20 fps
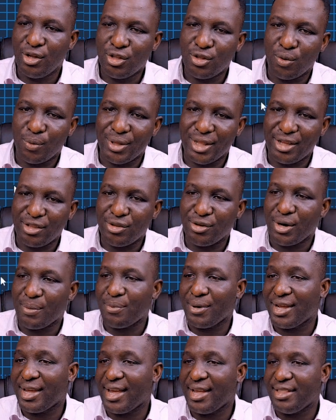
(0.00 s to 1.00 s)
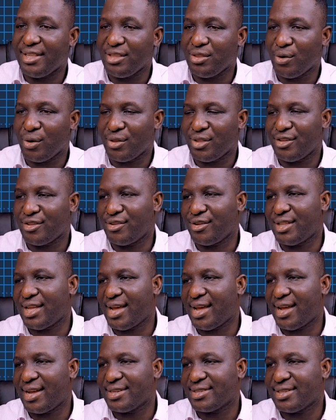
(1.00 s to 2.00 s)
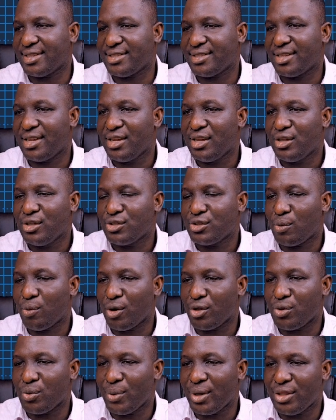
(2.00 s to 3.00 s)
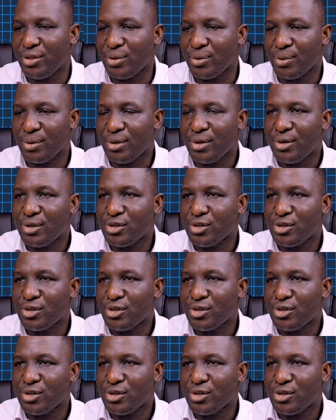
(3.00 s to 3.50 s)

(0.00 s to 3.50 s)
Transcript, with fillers: So we need to replicate it on this other axis. So what do we do?